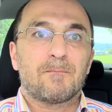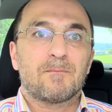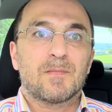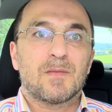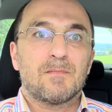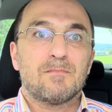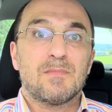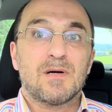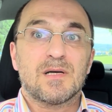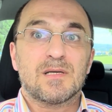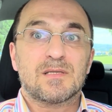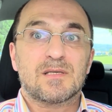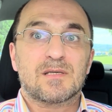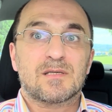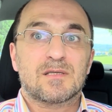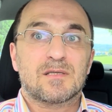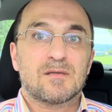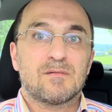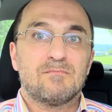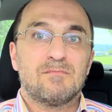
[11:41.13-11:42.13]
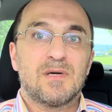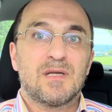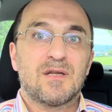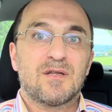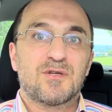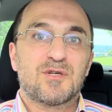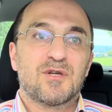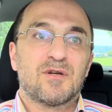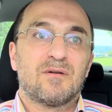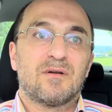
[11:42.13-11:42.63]
Musk's
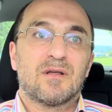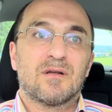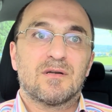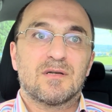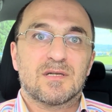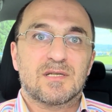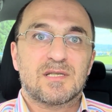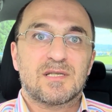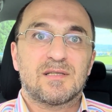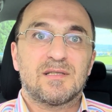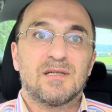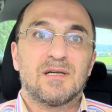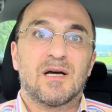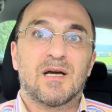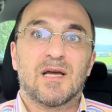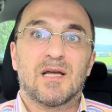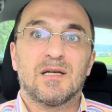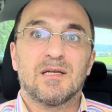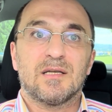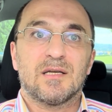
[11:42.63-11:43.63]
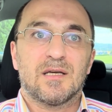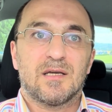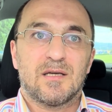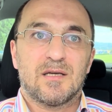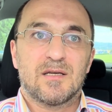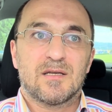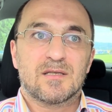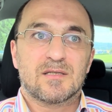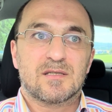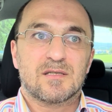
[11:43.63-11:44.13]
managerial style
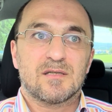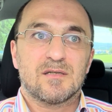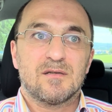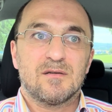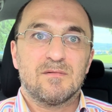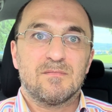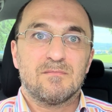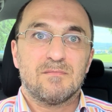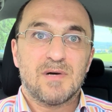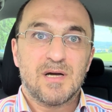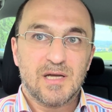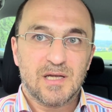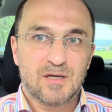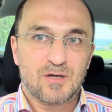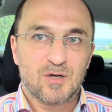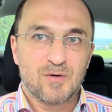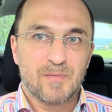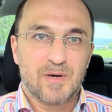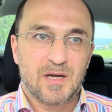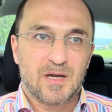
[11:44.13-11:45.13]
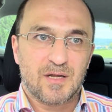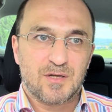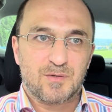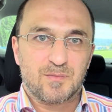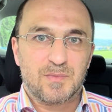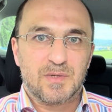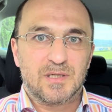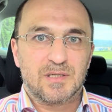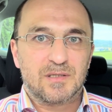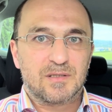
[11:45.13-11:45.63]
is
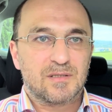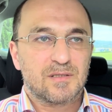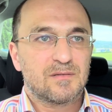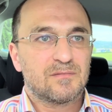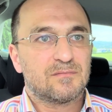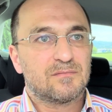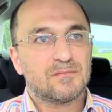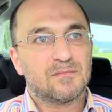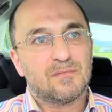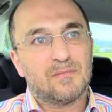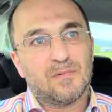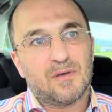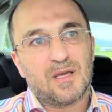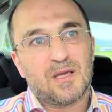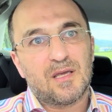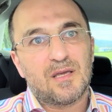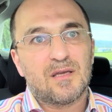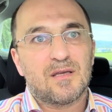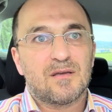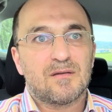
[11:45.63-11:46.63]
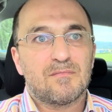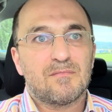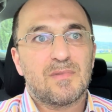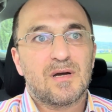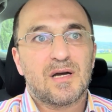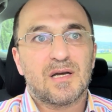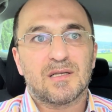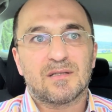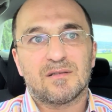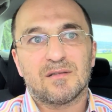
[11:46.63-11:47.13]
micromanagement. He
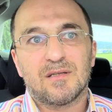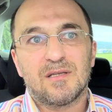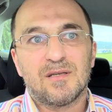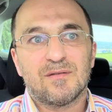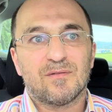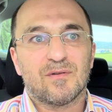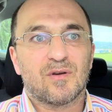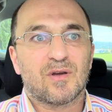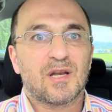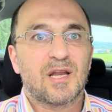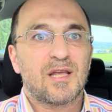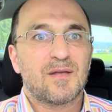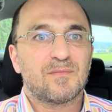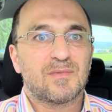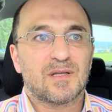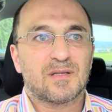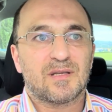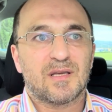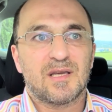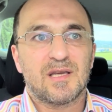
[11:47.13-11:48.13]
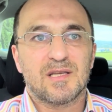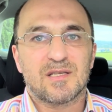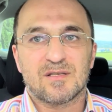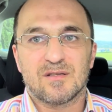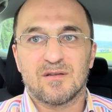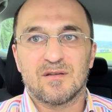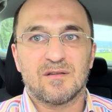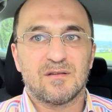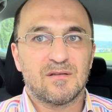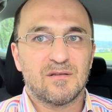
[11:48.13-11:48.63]
might even claim that he is
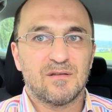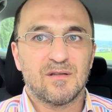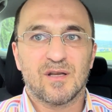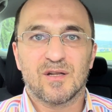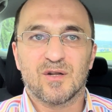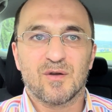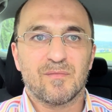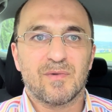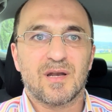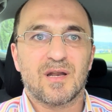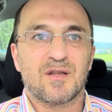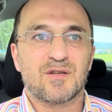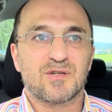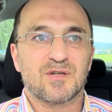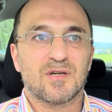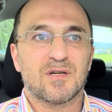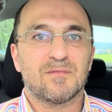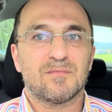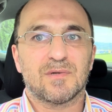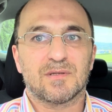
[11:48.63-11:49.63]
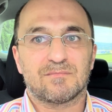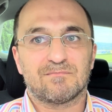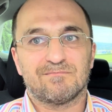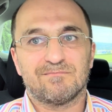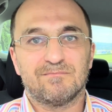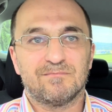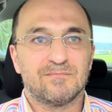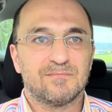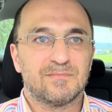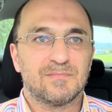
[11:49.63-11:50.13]
a nano-manager, but
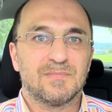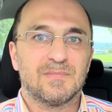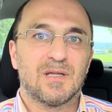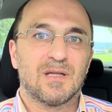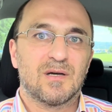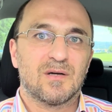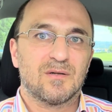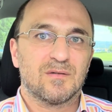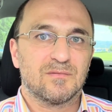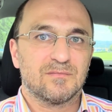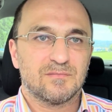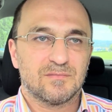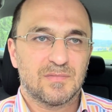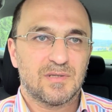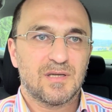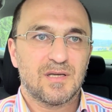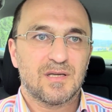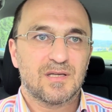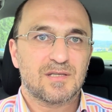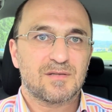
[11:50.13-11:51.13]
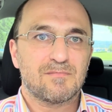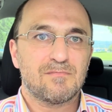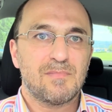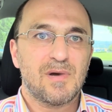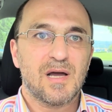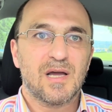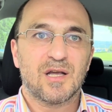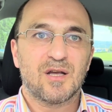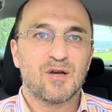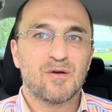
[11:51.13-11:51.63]
no, he is
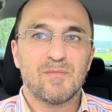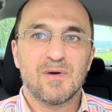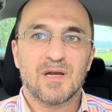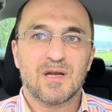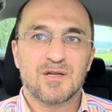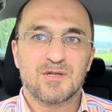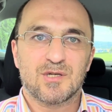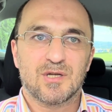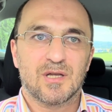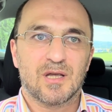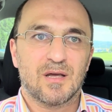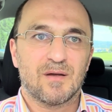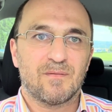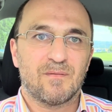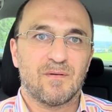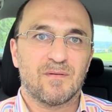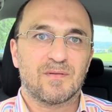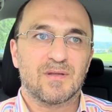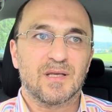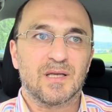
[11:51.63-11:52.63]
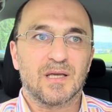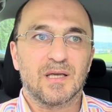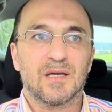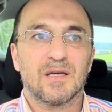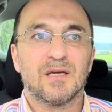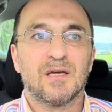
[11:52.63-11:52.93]
micromanaging everything,